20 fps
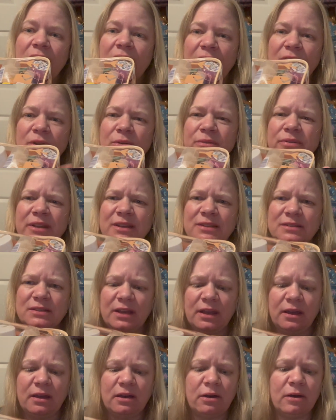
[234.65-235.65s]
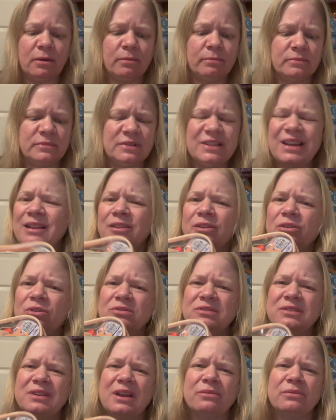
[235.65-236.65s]
I know things like Tylenol
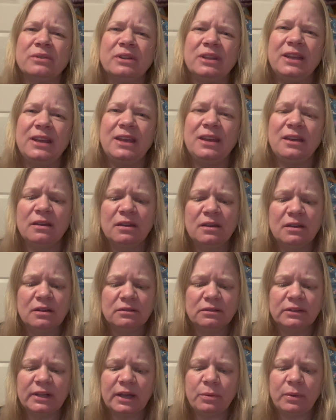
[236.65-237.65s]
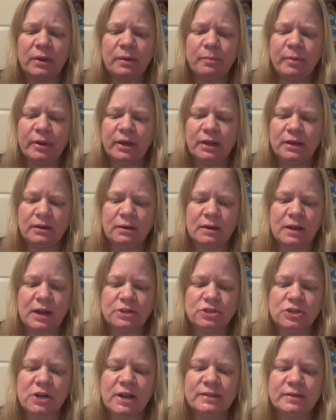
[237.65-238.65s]
is not really liquid, but I
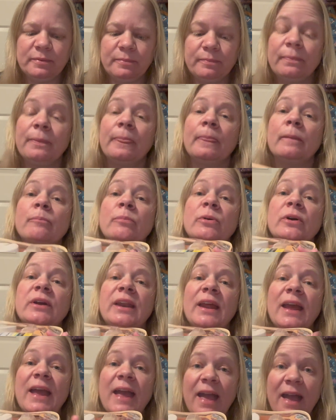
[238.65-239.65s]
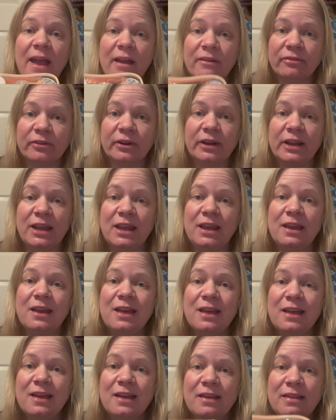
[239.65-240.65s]
tried to put
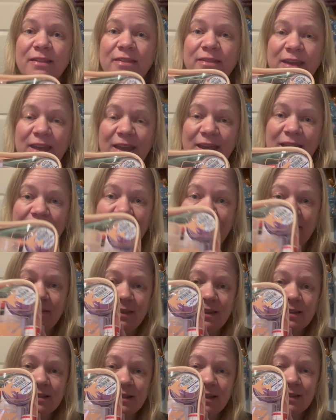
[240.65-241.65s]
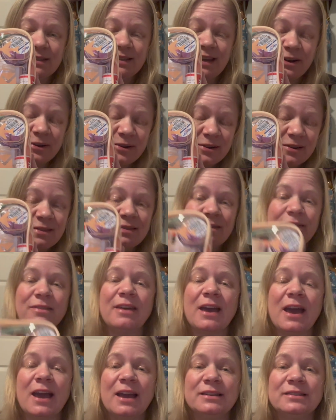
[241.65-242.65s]
everything in this container
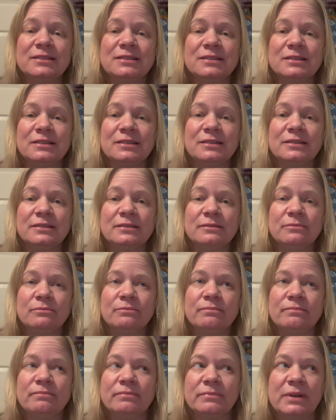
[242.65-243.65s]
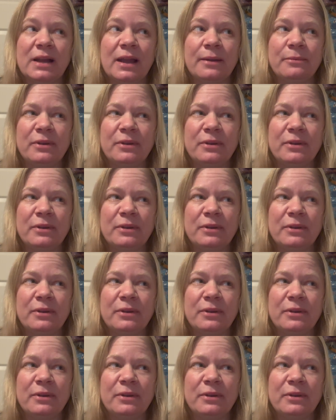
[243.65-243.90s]
that I would